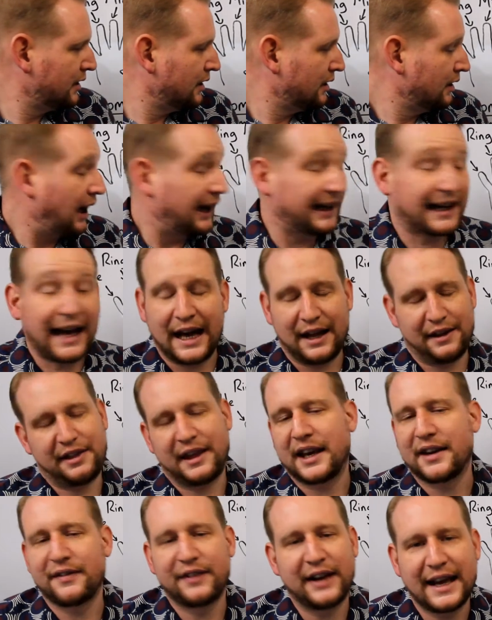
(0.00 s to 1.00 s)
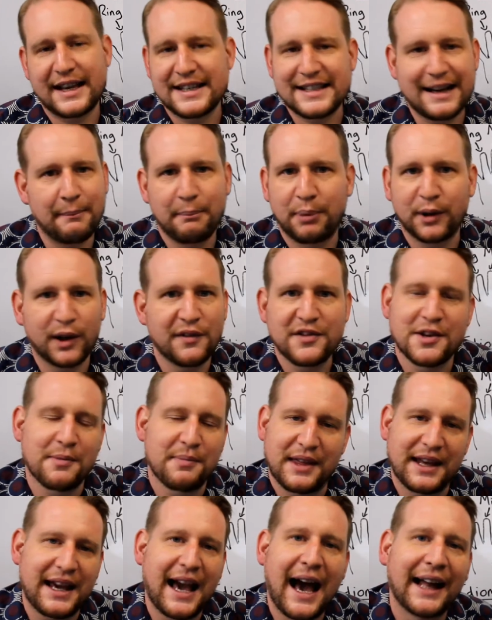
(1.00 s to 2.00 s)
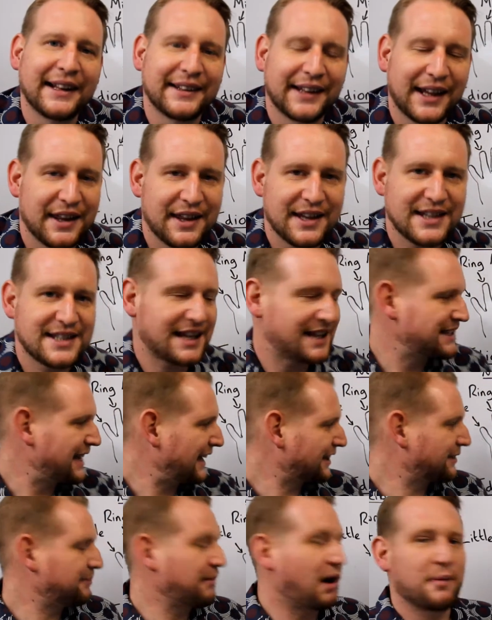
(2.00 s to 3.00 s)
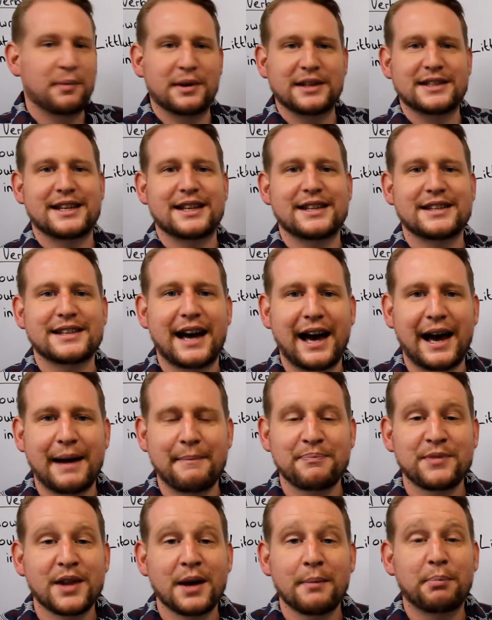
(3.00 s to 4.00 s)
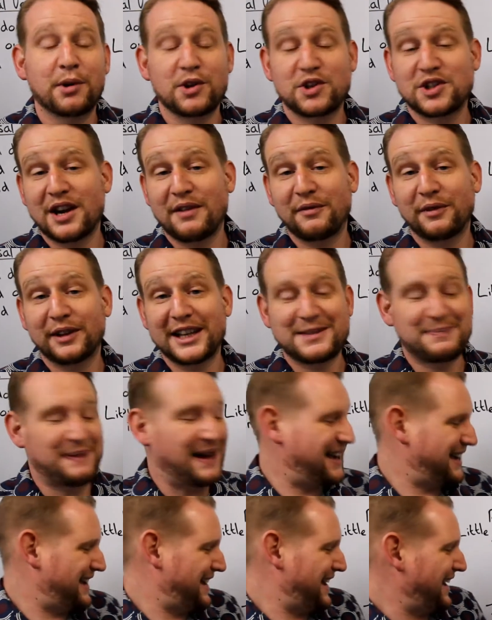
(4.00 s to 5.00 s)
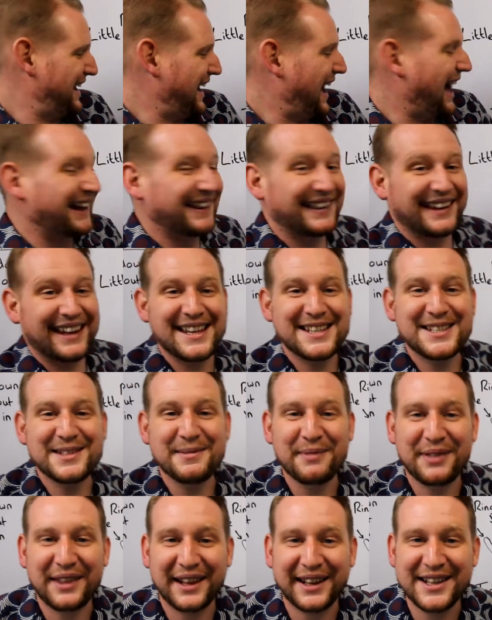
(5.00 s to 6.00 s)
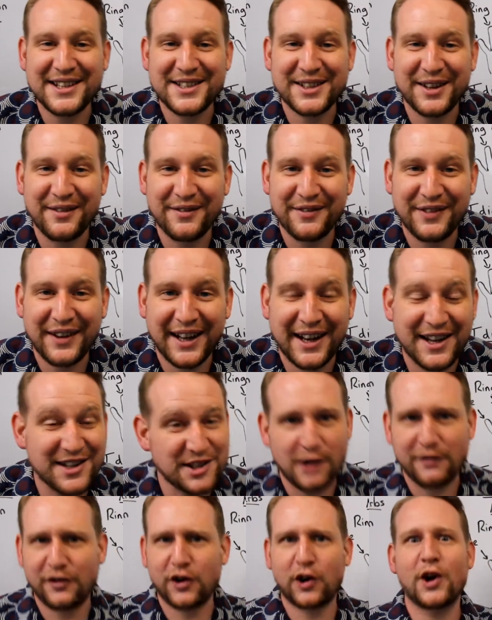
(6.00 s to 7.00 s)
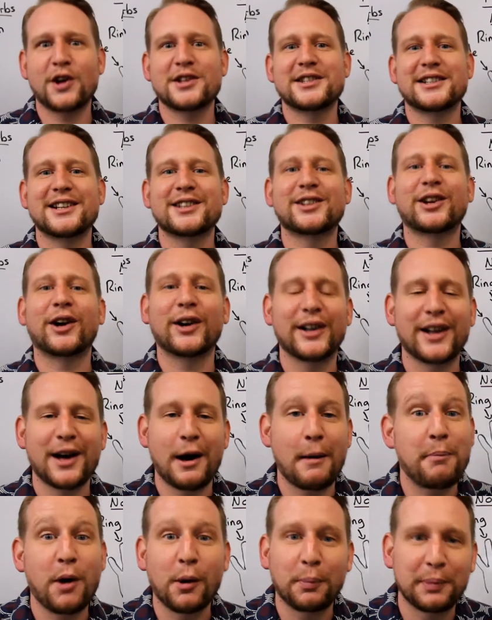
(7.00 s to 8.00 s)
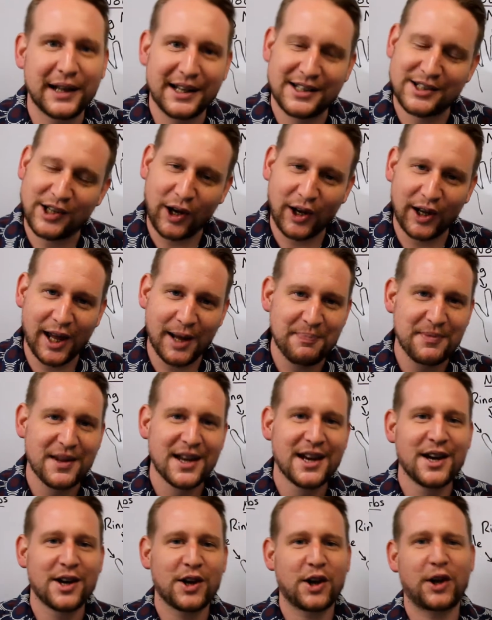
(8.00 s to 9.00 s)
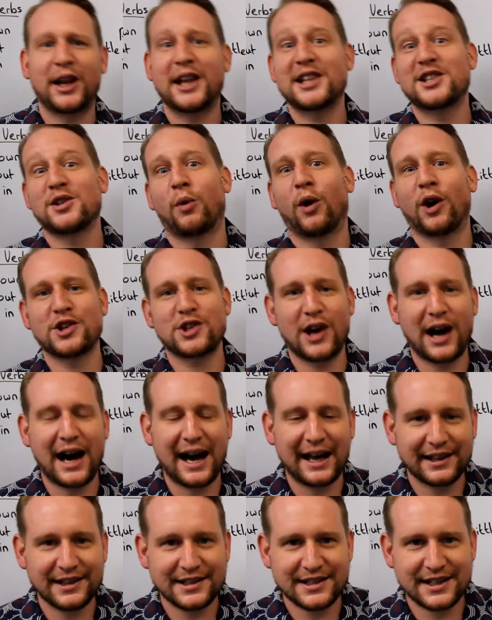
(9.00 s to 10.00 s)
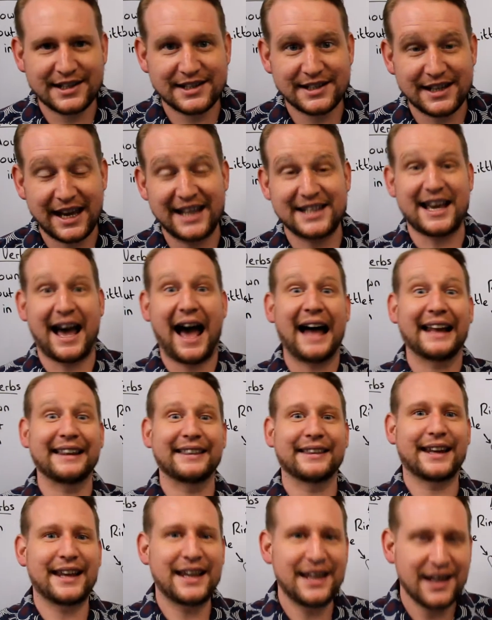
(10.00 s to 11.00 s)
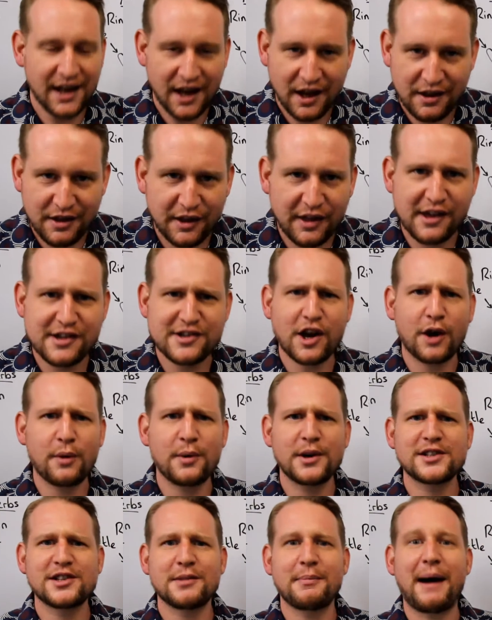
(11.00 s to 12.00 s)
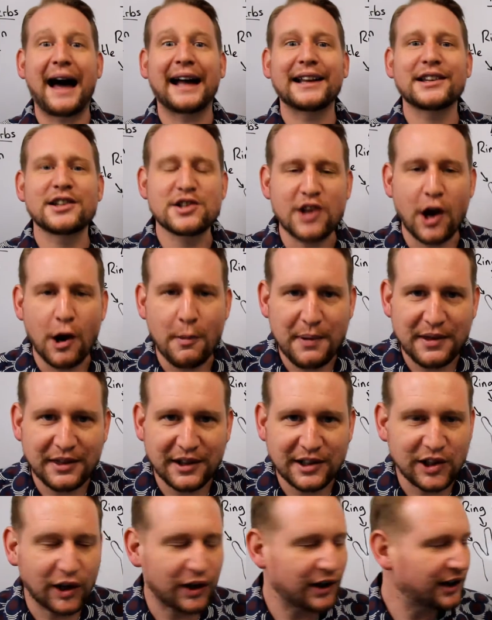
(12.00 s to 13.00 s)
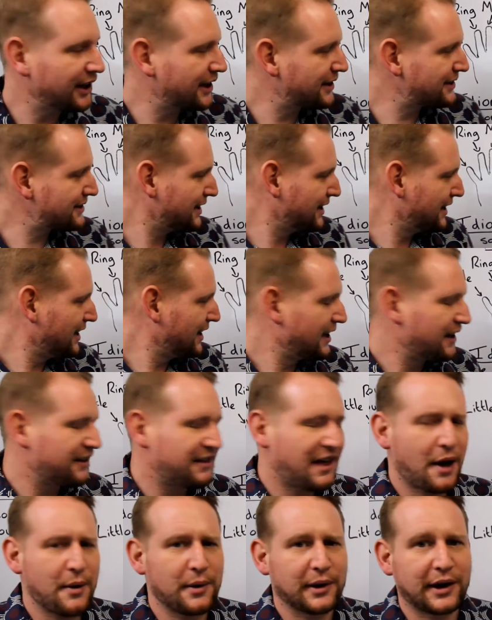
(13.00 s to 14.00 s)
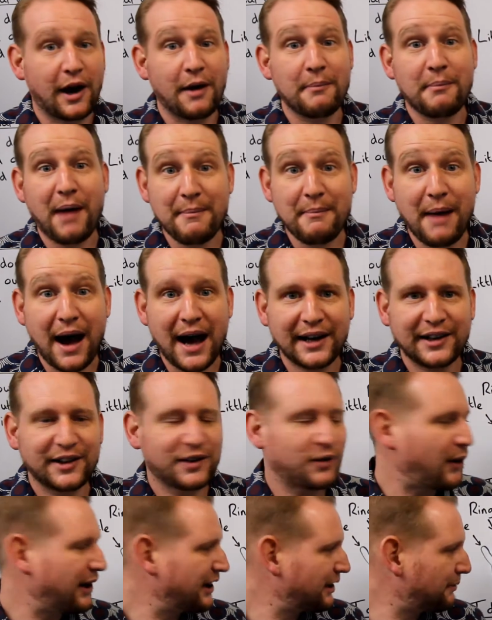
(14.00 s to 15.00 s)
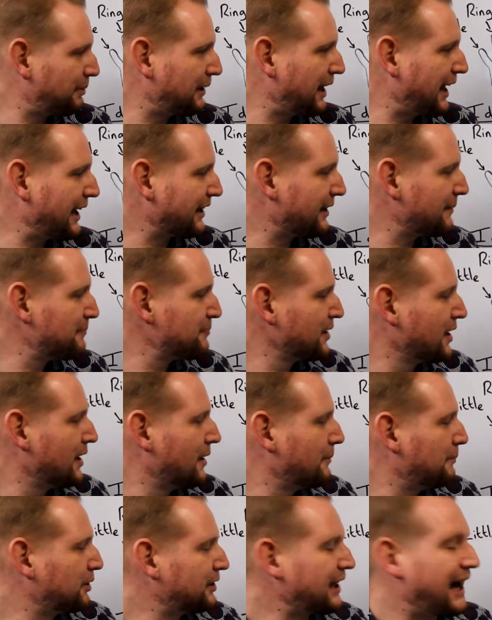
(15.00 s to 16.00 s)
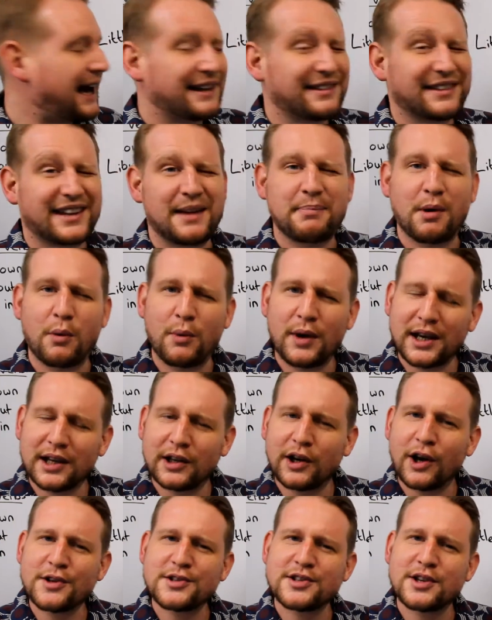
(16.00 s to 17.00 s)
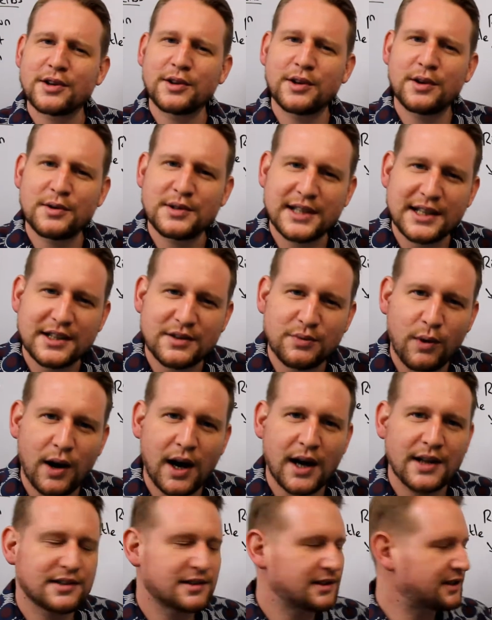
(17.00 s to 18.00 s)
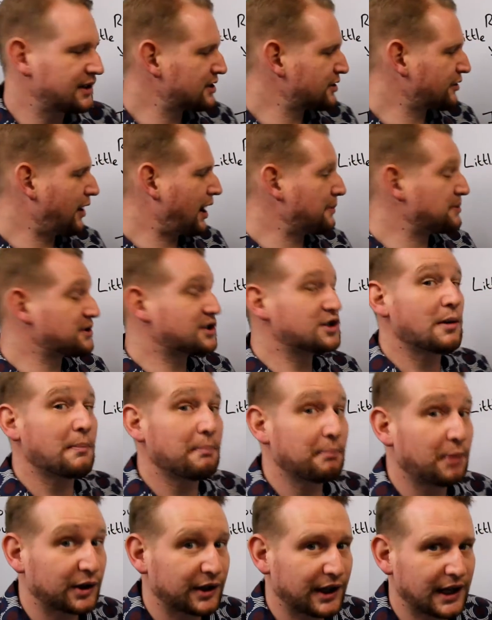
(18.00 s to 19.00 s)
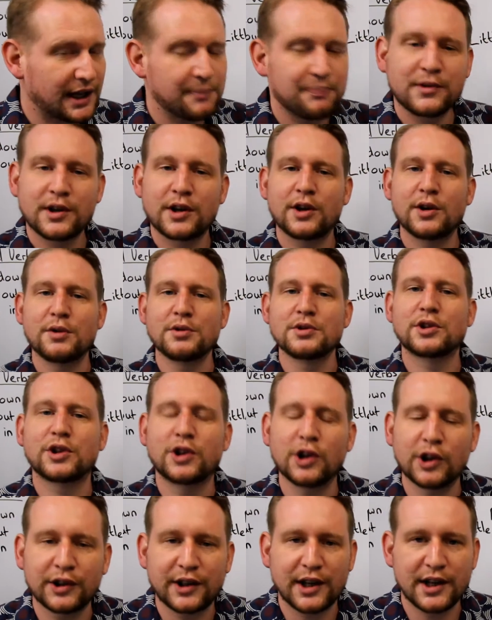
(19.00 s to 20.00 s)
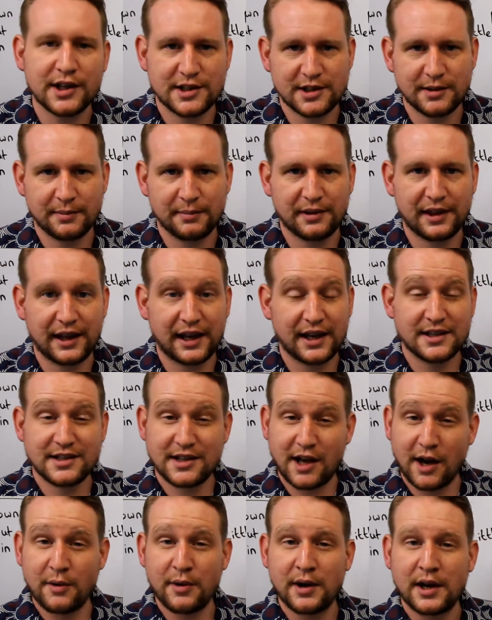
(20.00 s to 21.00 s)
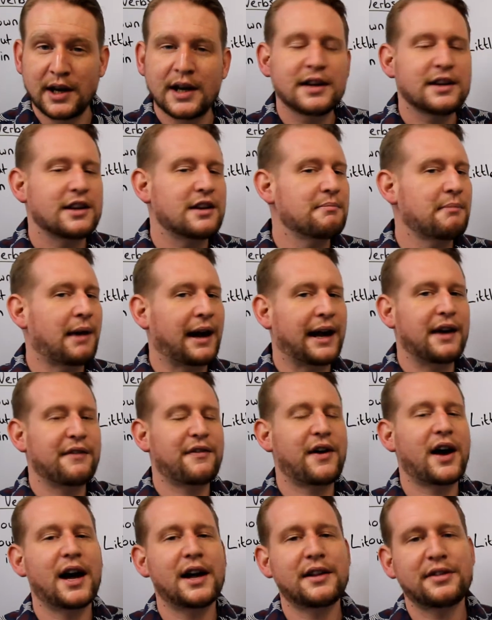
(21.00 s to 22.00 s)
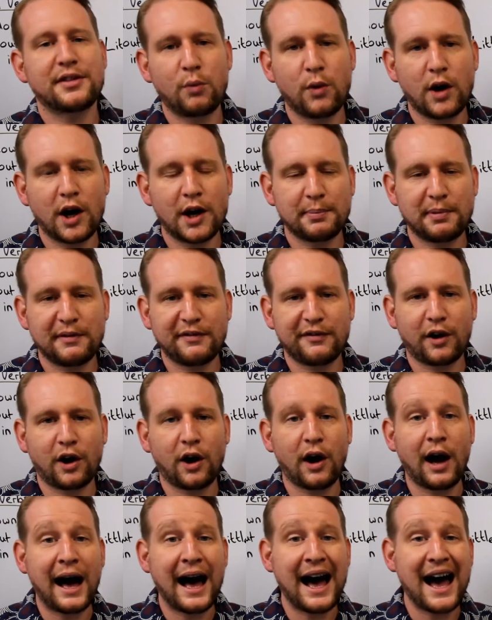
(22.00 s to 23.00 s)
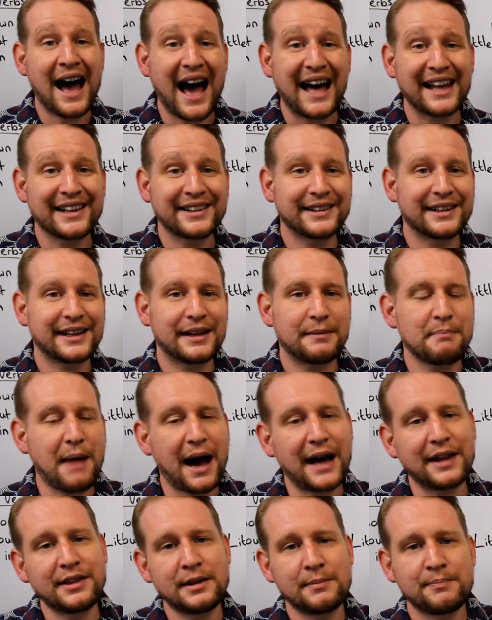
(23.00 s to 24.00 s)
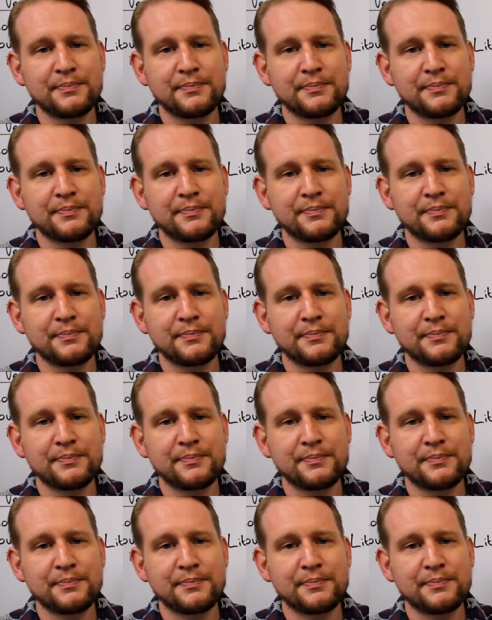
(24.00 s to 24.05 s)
I can't think of an example of something handy at this exact moment in time, but generally speaking, handy is something that's convenient. So if you go to the toilet, a public toilet, you need to wash your hands, it's handy that there's always some hand soap in the toilet. There we go, my mind went blank, but handy. But we can also use this word to describe somebody who's good at something. So you might have heard the word before, handyman.